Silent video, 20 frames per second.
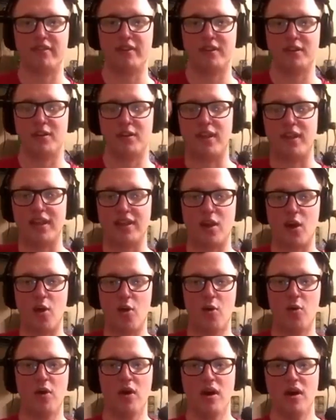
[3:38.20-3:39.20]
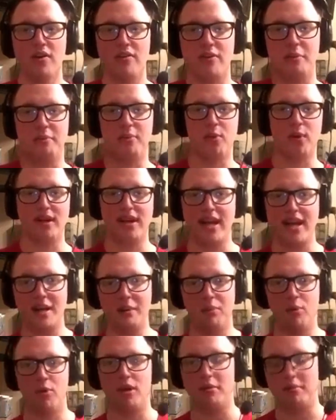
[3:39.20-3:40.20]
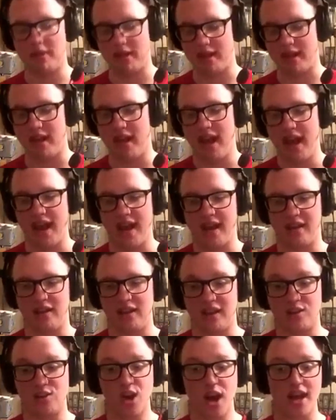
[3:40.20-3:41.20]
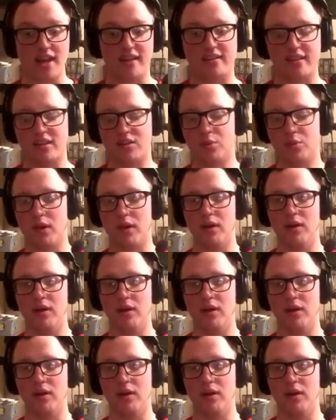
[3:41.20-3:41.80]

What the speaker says: They go from point A to point B, and they race as well.